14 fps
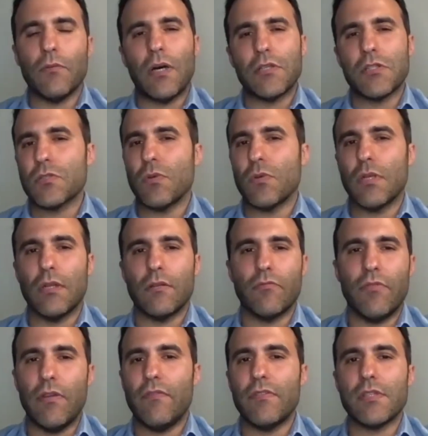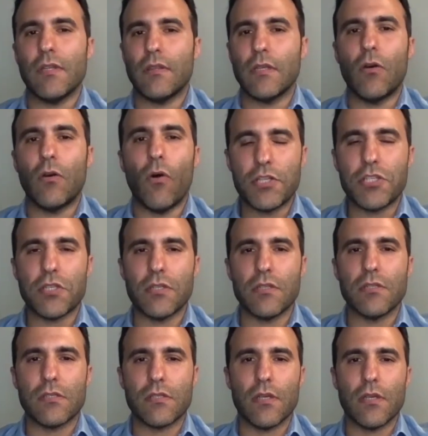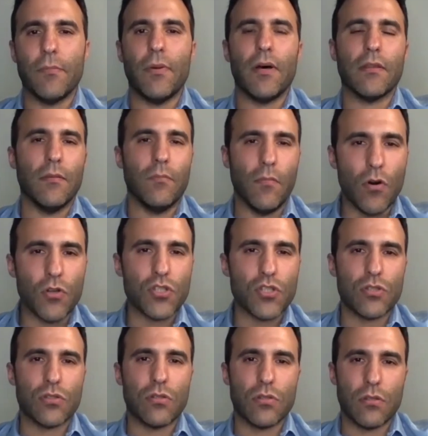just want to revisit the questions about the most